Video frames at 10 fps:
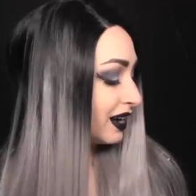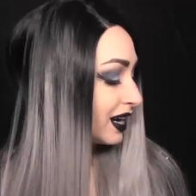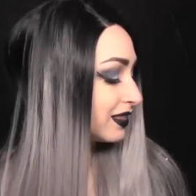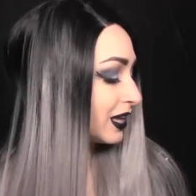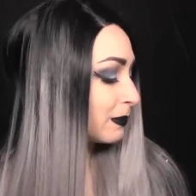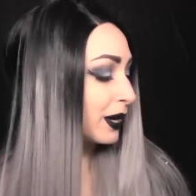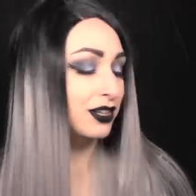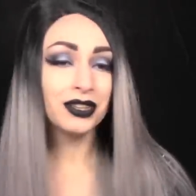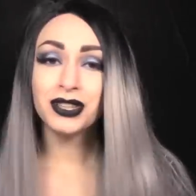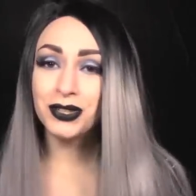And that about
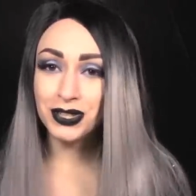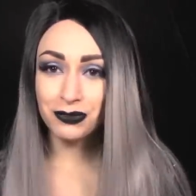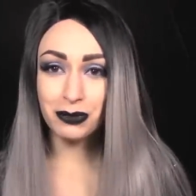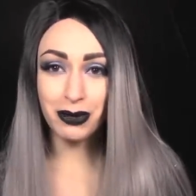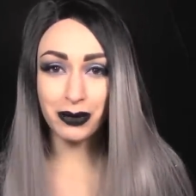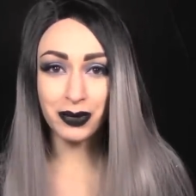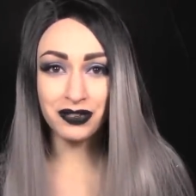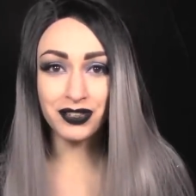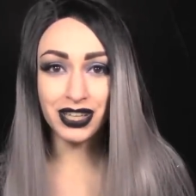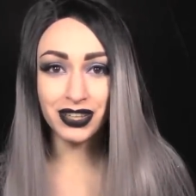concludes it for my wig
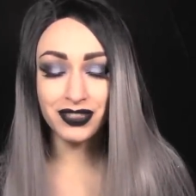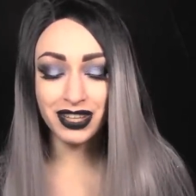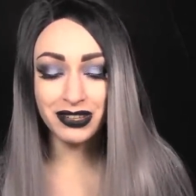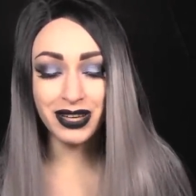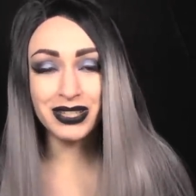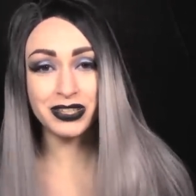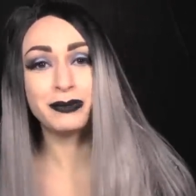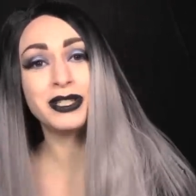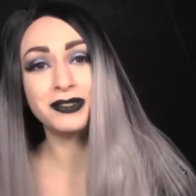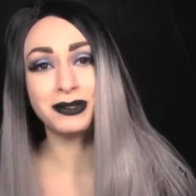video. Thank you guys so
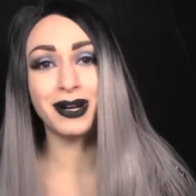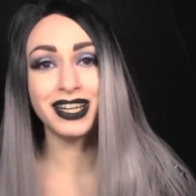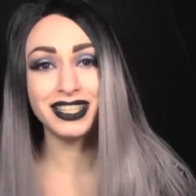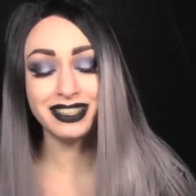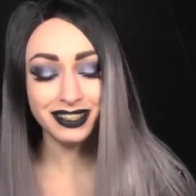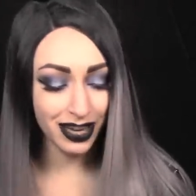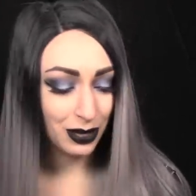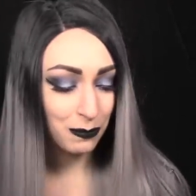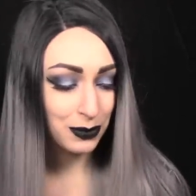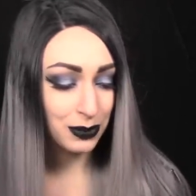much for watching. I
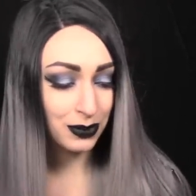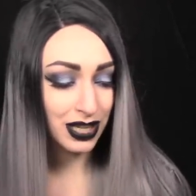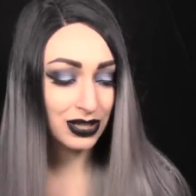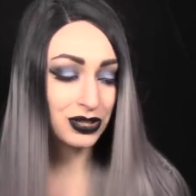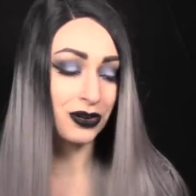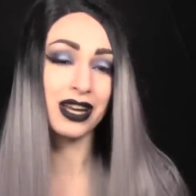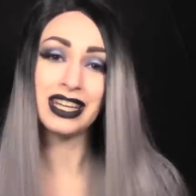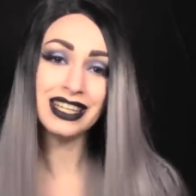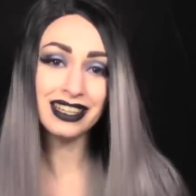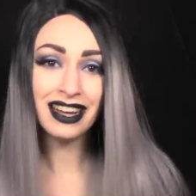hope you
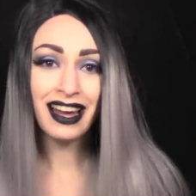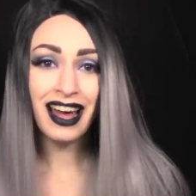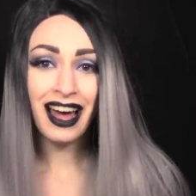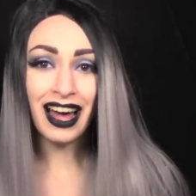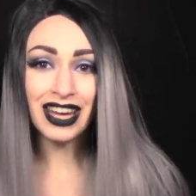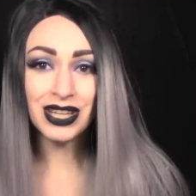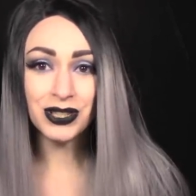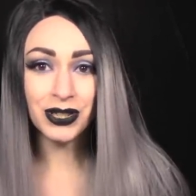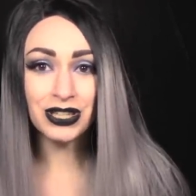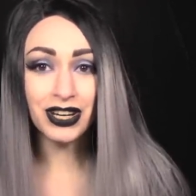enjoyed it. I
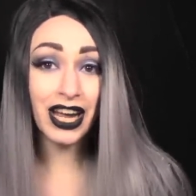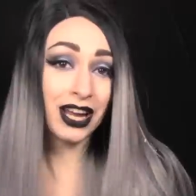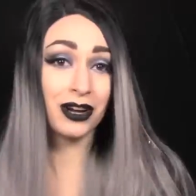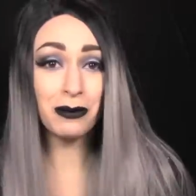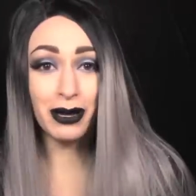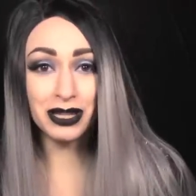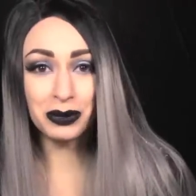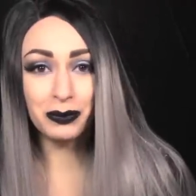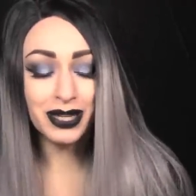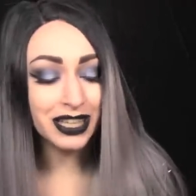enjoyed trying on all my
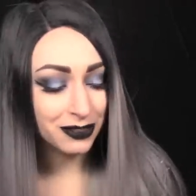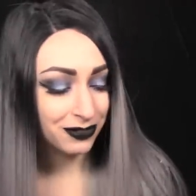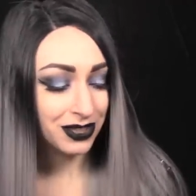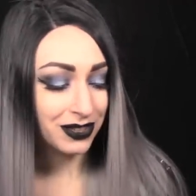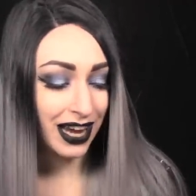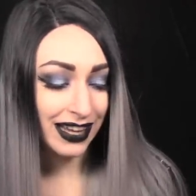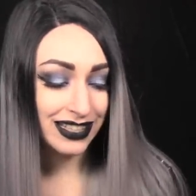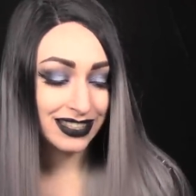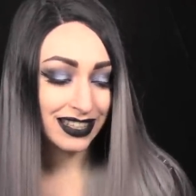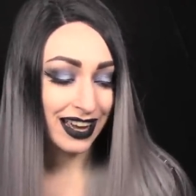little wiggies for you
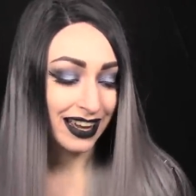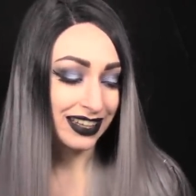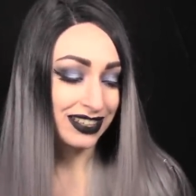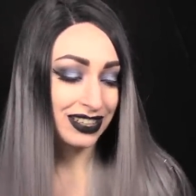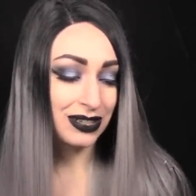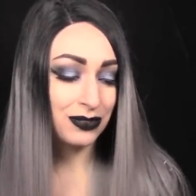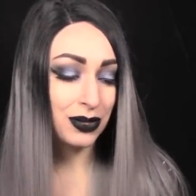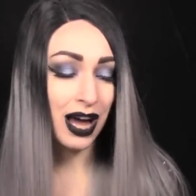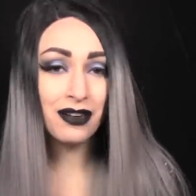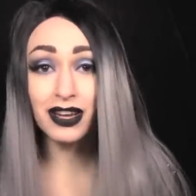guys, and if
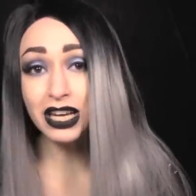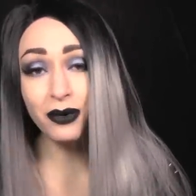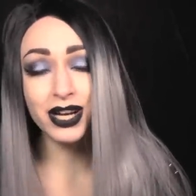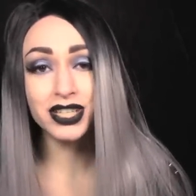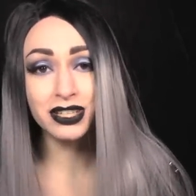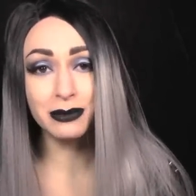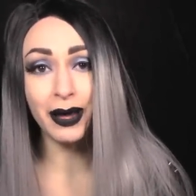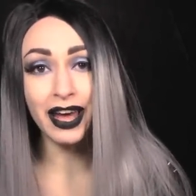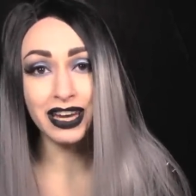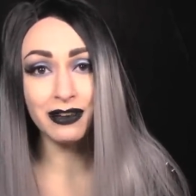you have any questions
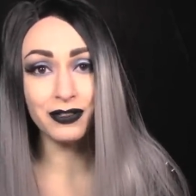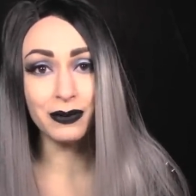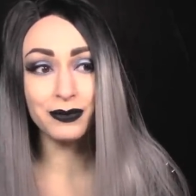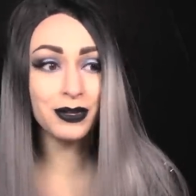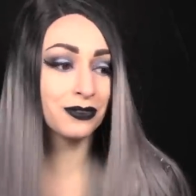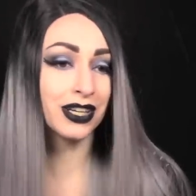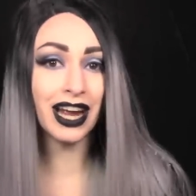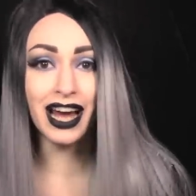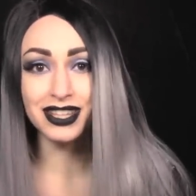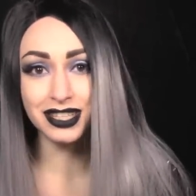about any of them, feel free to
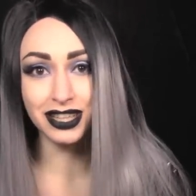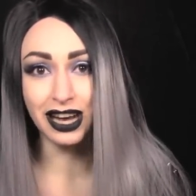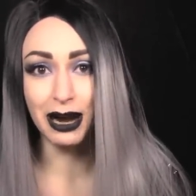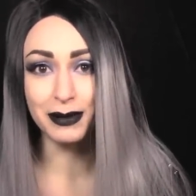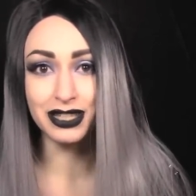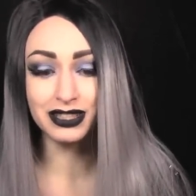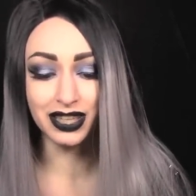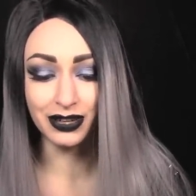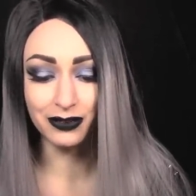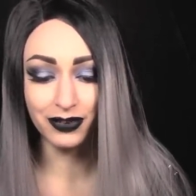ask in the comments,
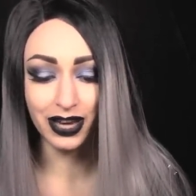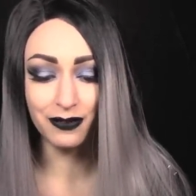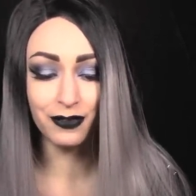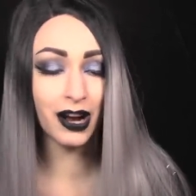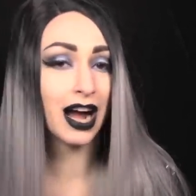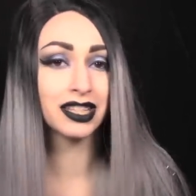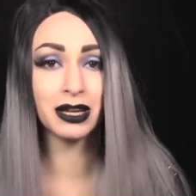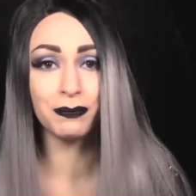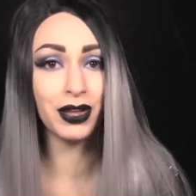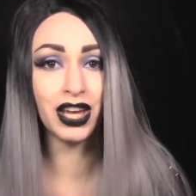you know, if I forgot
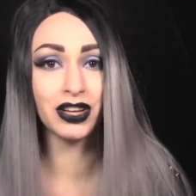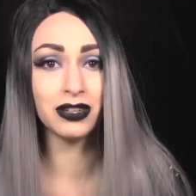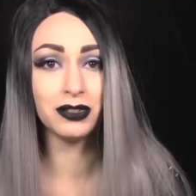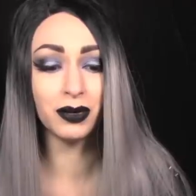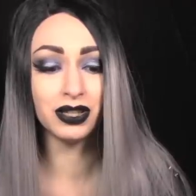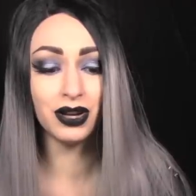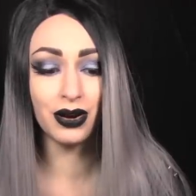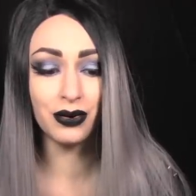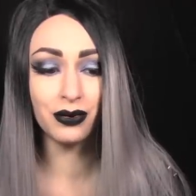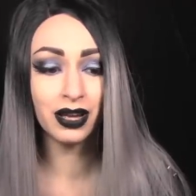something, or if you want to
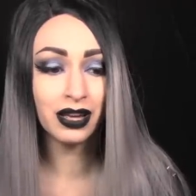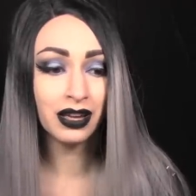know